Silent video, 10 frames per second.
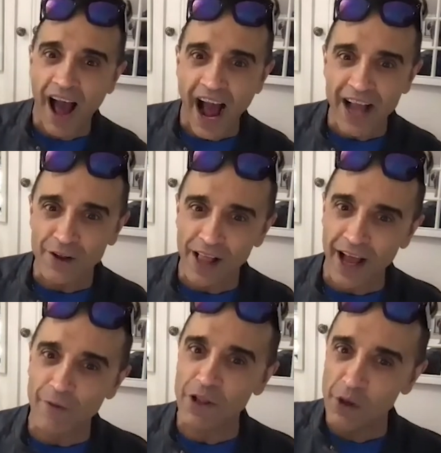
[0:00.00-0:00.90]
and you like
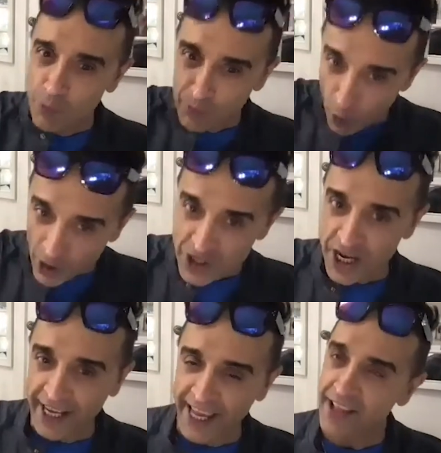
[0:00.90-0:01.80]
when you watch it
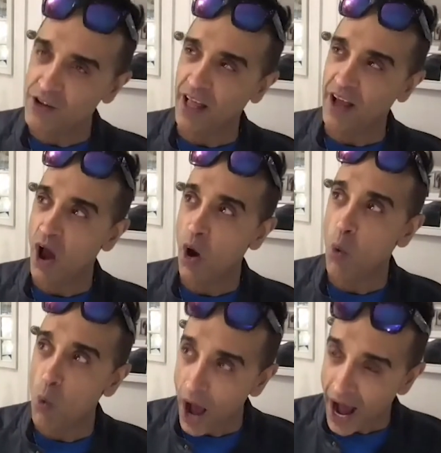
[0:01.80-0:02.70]
again, you're like,
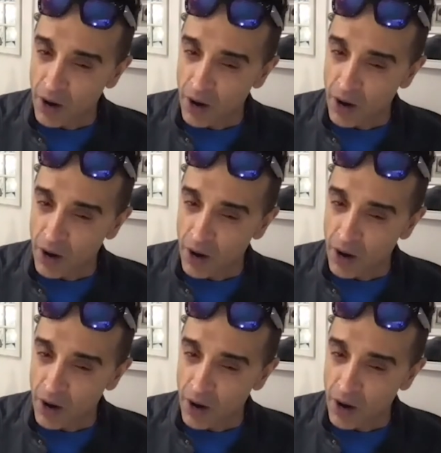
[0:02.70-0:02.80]
wow.